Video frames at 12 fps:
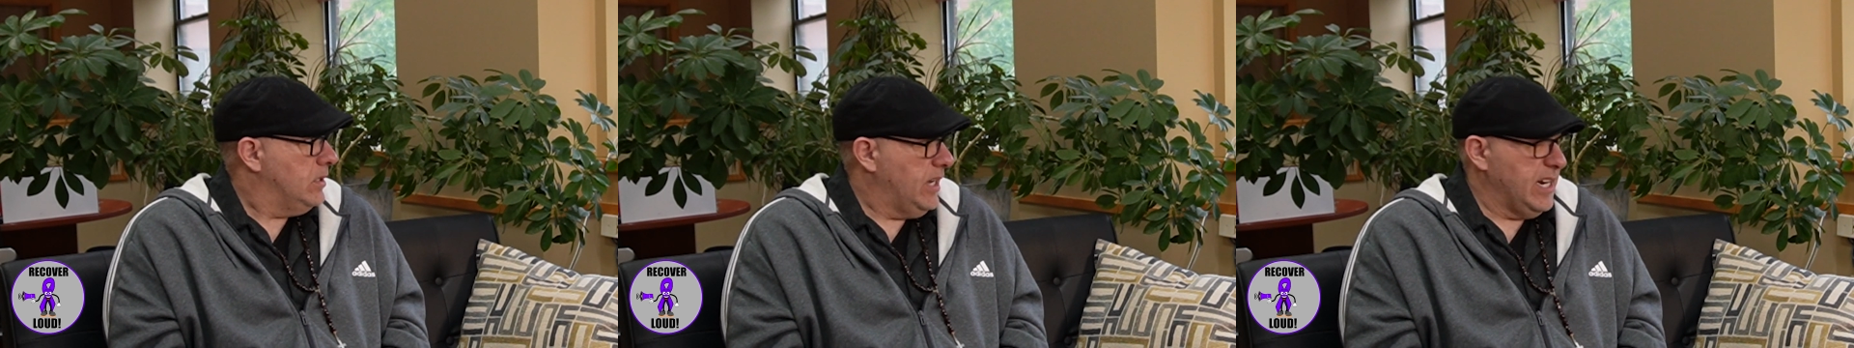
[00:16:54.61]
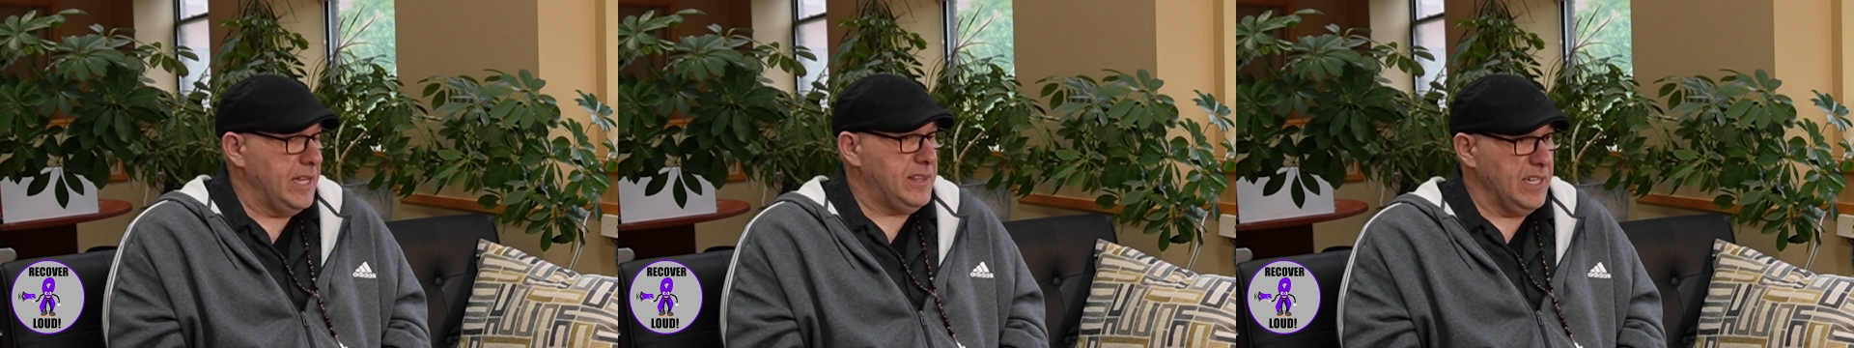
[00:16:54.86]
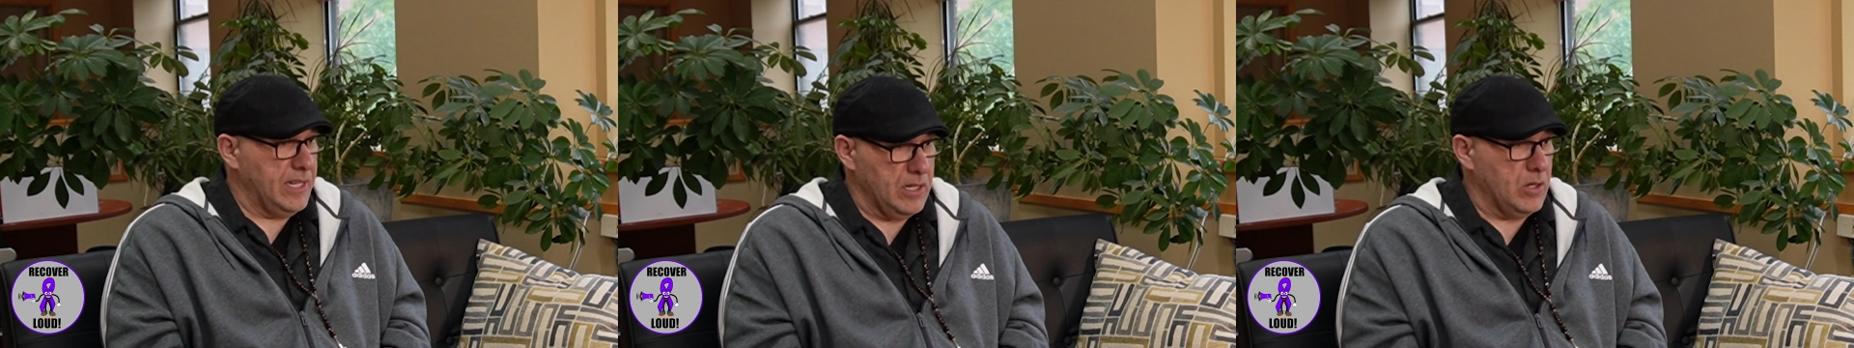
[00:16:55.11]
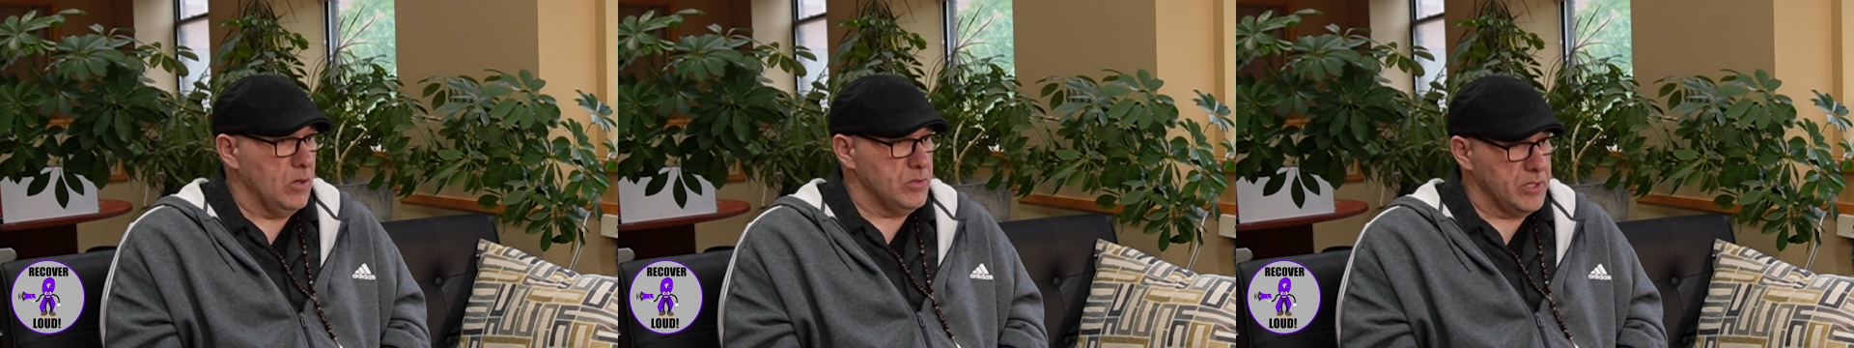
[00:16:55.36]
And I think it
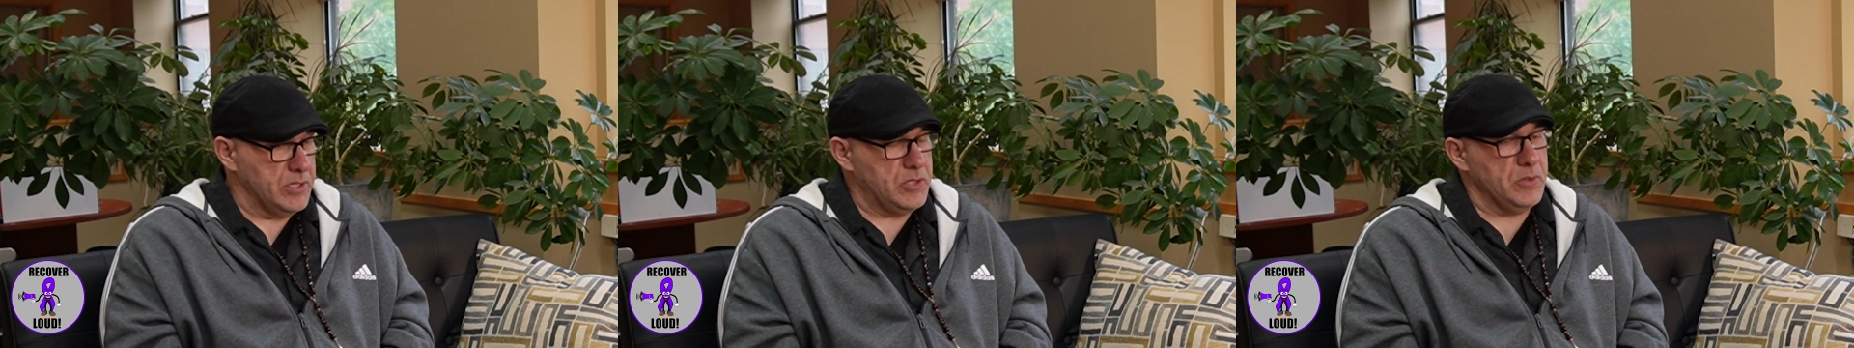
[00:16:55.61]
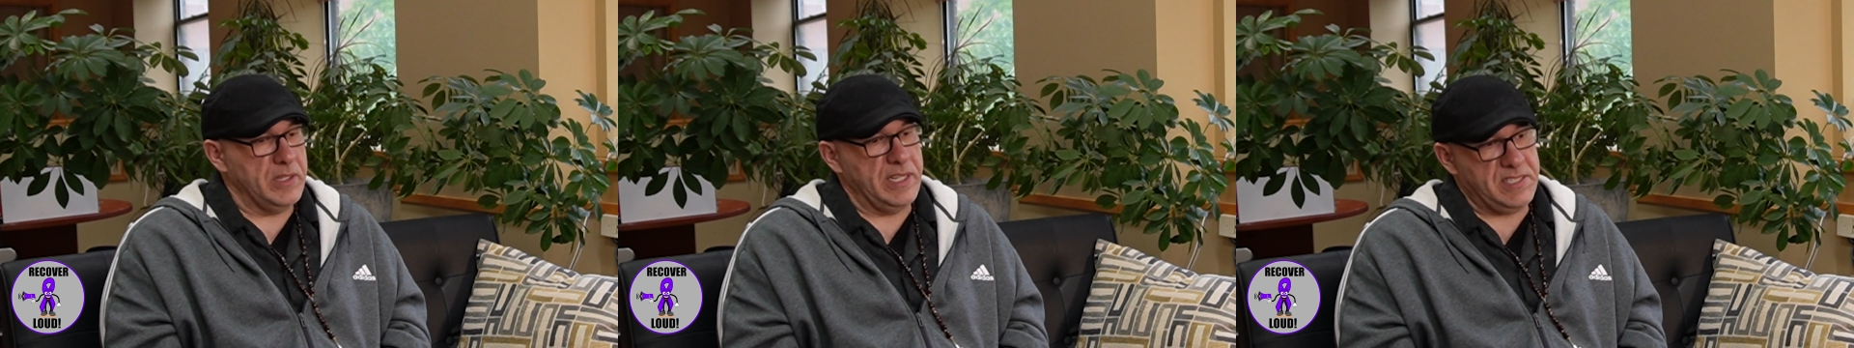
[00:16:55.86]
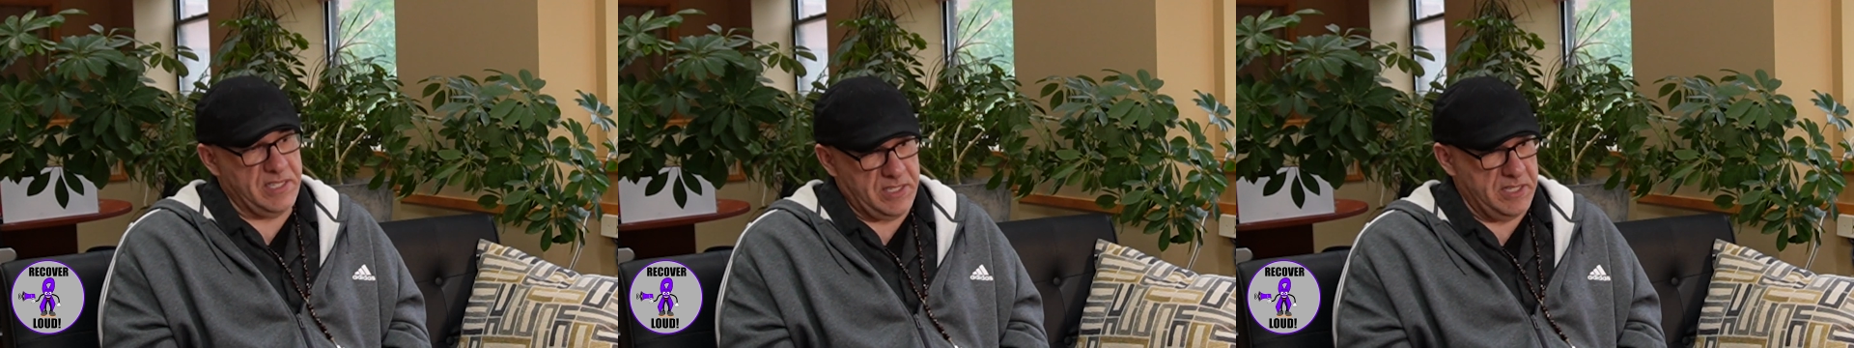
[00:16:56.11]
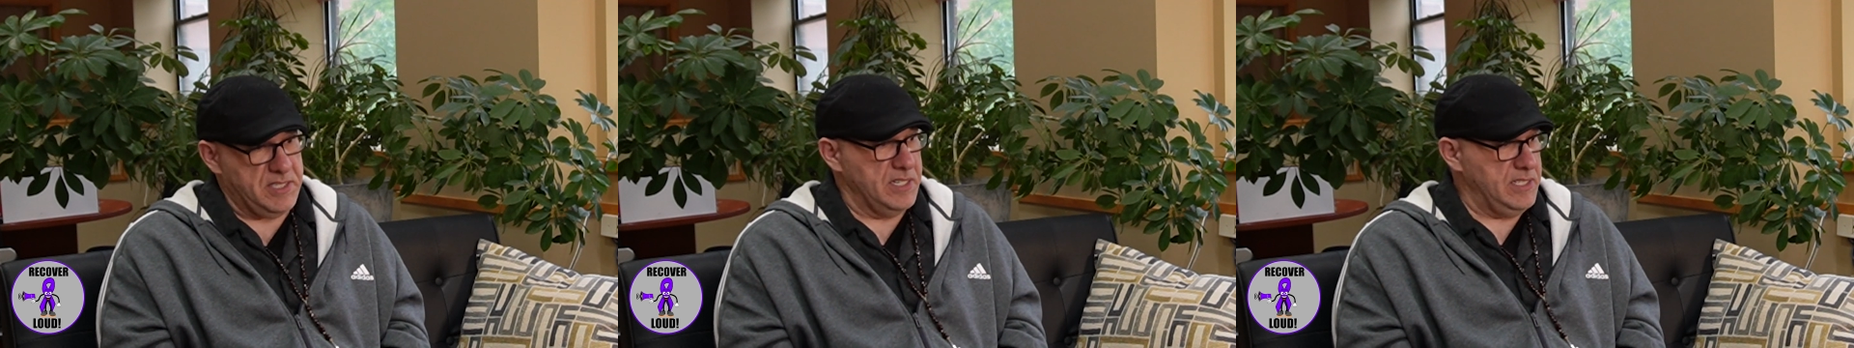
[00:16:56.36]
goes into, it's a
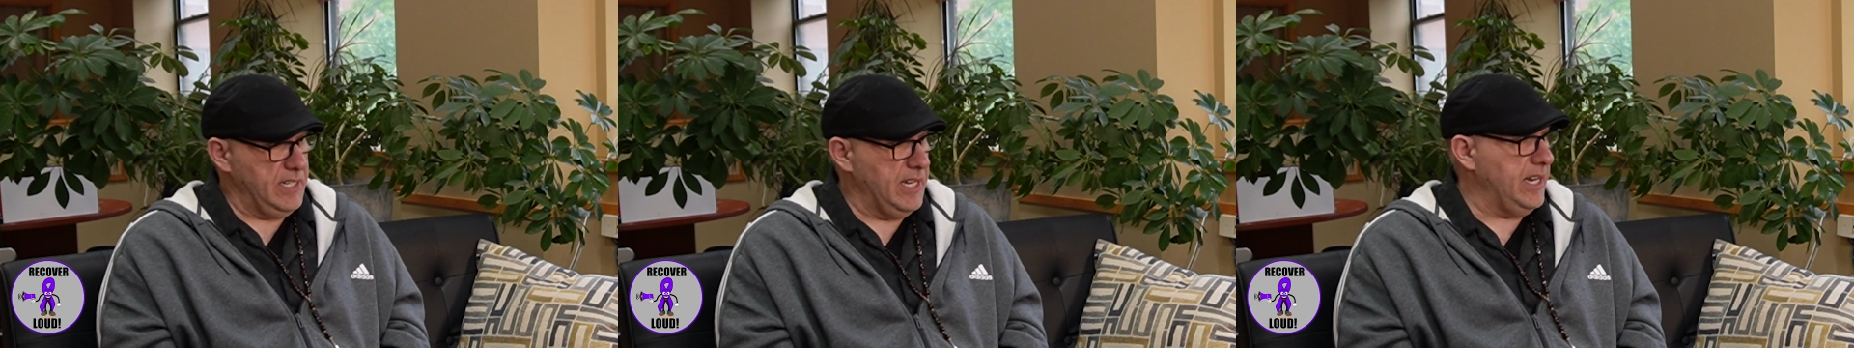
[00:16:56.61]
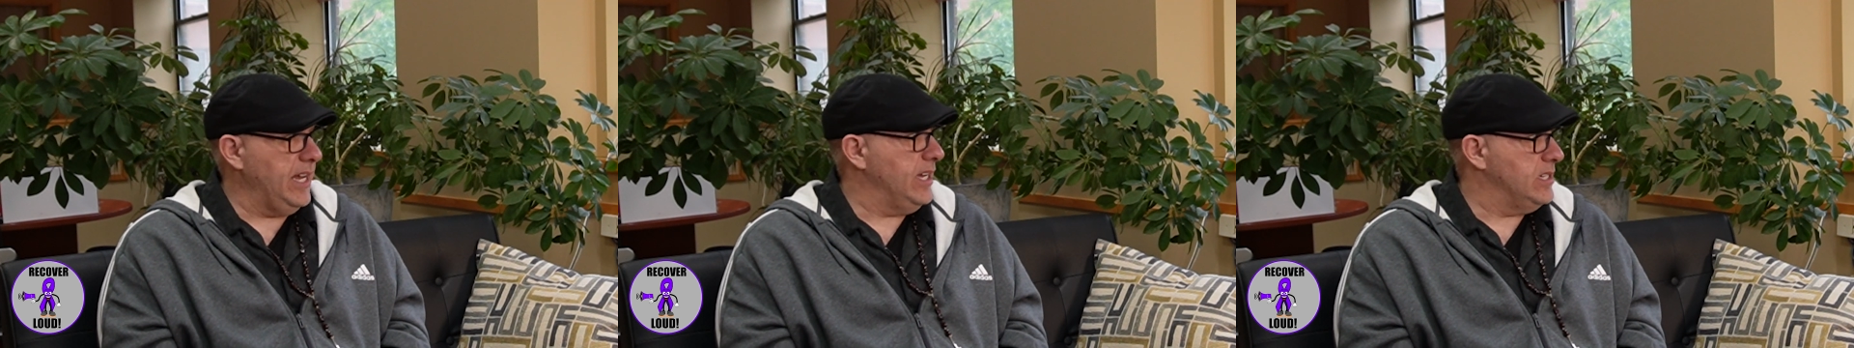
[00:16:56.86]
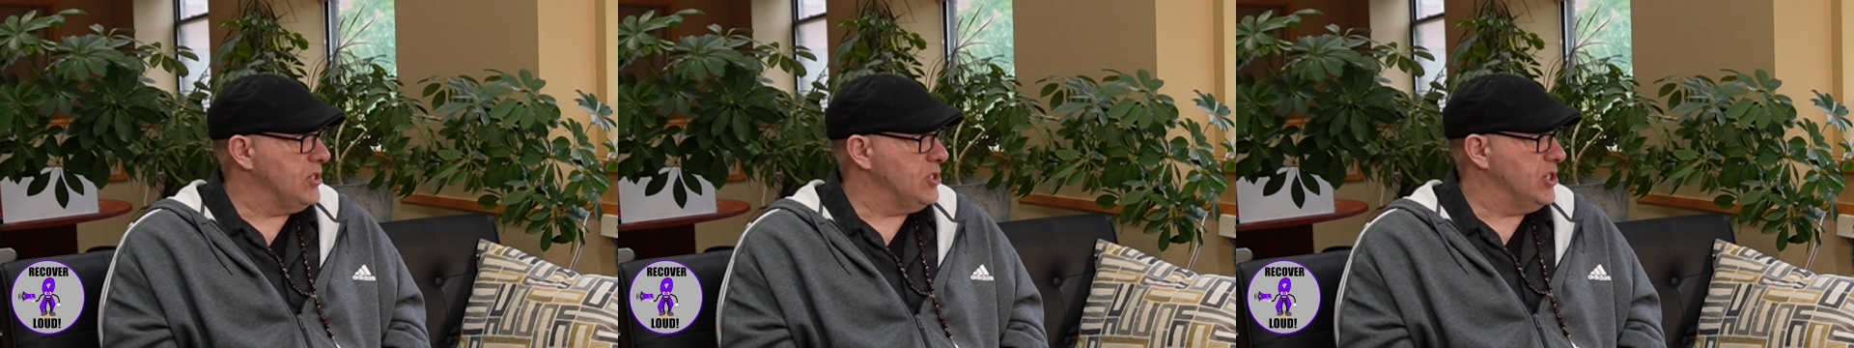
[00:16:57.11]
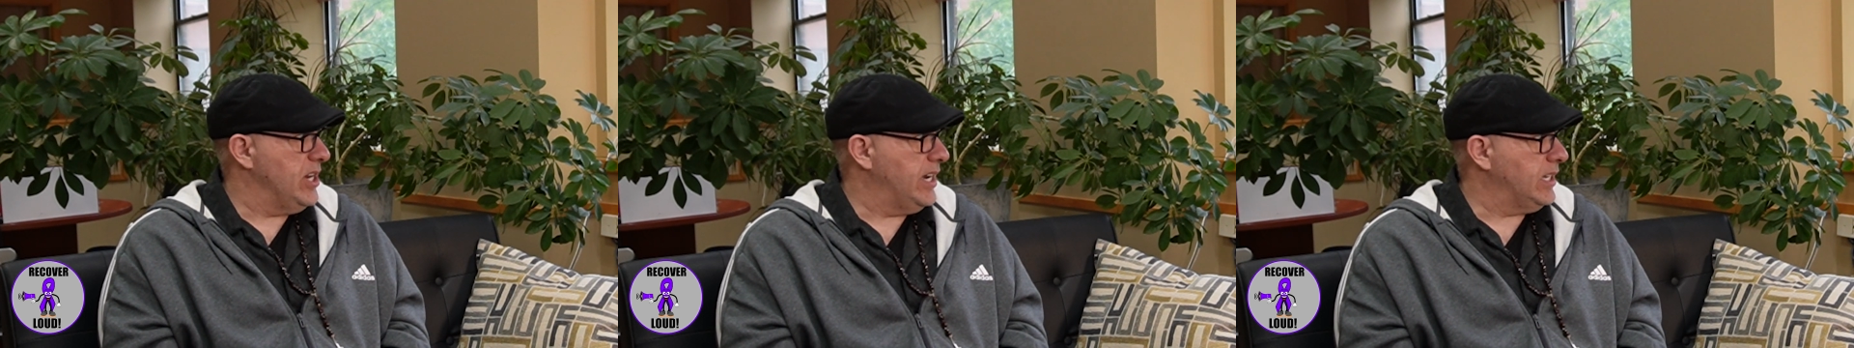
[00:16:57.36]
DNA, it's a
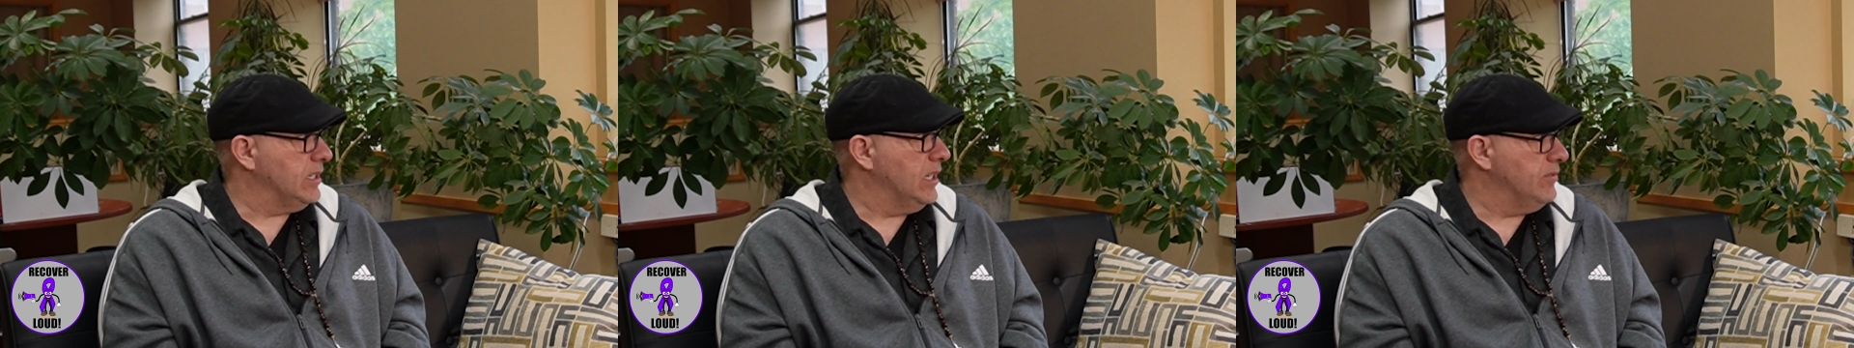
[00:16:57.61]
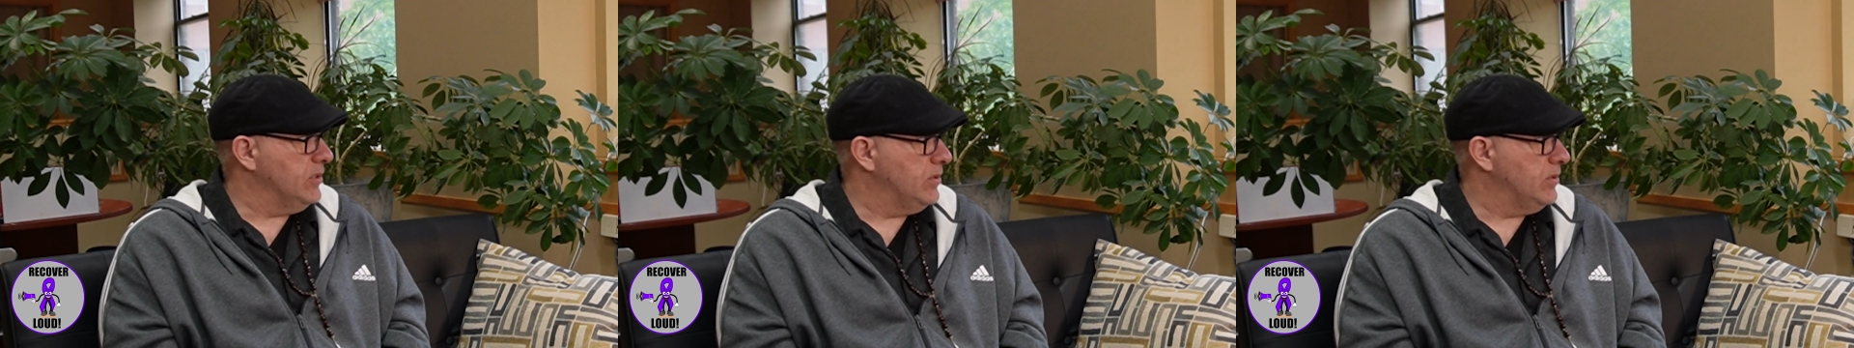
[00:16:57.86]
genetic level.